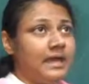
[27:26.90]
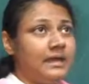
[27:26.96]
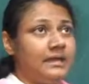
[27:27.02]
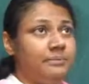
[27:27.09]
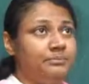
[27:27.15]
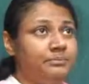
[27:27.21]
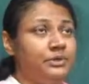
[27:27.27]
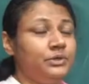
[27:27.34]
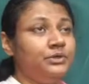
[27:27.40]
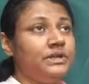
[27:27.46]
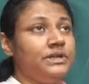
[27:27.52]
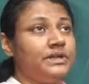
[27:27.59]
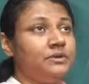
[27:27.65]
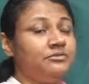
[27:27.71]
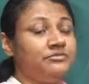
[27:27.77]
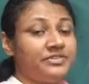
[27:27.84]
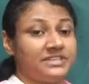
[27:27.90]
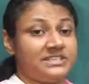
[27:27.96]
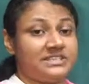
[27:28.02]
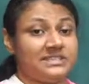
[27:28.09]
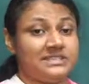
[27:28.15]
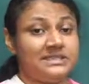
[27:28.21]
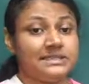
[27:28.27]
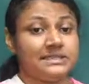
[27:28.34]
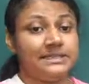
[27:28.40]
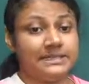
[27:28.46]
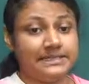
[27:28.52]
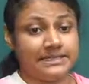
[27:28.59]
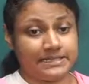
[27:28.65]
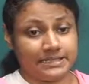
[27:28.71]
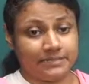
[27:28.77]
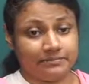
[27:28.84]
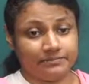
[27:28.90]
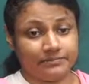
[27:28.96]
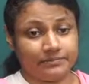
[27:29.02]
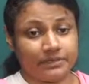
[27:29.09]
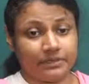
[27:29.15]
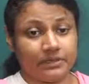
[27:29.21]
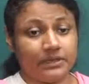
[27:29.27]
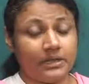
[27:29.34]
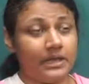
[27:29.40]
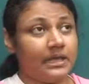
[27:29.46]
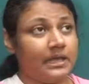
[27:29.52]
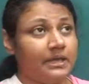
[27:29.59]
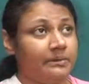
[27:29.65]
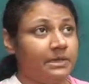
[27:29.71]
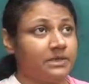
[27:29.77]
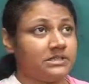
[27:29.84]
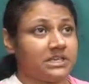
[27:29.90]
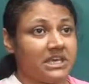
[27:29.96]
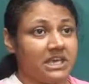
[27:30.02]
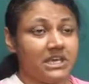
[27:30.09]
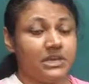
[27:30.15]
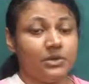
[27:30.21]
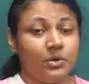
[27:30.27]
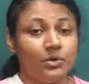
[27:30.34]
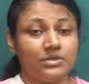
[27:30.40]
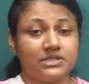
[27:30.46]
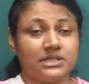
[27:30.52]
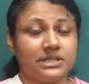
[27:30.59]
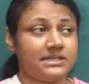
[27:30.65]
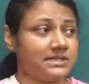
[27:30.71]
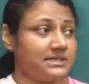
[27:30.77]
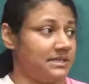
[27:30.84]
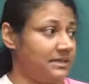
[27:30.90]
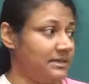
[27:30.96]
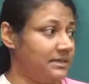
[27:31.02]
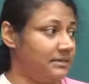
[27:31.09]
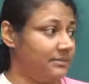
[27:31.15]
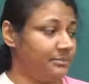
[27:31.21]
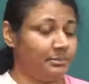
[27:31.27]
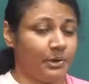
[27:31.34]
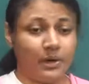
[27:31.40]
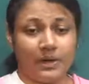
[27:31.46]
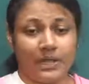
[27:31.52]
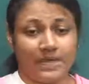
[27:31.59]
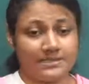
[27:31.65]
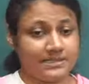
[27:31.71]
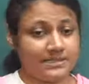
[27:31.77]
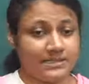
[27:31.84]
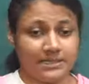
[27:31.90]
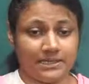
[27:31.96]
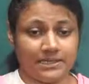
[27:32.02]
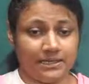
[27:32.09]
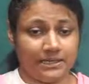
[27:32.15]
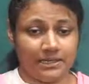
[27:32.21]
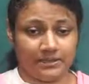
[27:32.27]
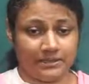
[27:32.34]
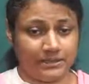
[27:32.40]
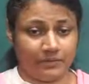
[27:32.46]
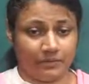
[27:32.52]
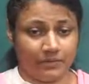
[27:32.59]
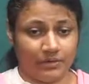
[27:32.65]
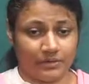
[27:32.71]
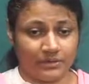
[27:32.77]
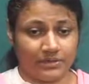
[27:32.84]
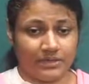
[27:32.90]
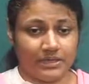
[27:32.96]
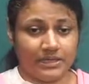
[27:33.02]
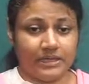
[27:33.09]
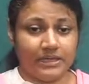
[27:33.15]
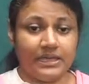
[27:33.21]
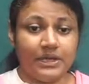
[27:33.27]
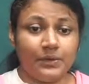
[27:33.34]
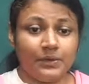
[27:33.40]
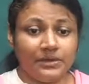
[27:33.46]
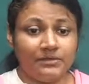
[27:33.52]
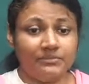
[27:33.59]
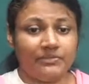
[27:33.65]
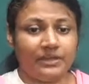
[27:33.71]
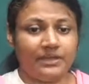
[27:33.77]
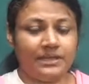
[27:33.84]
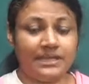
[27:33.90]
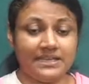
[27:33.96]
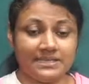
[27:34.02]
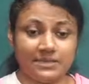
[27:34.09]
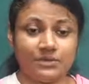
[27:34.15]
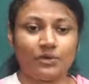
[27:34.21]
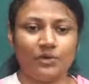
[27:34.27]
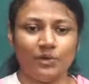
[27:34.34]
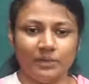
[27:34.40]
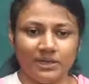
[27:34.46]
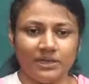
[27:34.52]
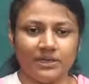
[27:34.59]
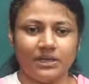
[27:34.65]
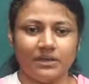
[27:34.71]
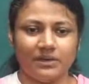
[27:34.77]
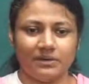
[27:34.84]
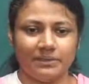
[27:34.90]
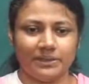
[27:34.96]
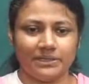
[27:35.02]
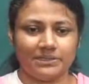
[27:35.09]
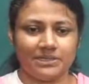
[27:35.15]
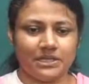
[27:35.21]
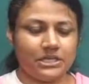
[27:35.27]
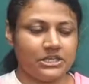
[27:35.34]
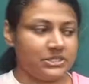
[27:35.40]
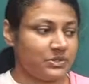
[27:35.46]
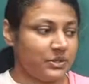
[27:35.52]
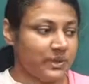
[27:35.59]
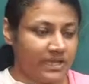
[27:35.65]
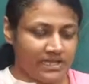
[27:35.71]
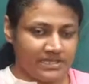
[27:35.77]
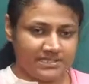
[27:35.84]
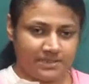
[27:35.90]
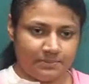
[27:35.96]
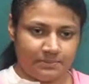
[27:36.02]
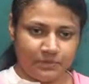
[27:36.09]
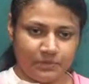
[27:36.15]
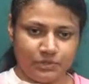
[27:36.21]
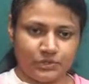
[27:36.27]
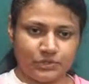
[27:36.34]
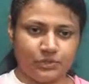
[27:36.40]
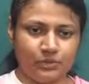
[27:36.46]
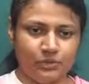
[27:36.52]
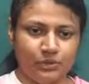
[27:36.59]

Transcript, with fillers: ippudu kuda now Festus is guilty because he knows that uh, Paul hasn't done anything wrong. He couldn't find, he's a Roman government, so he's supposed to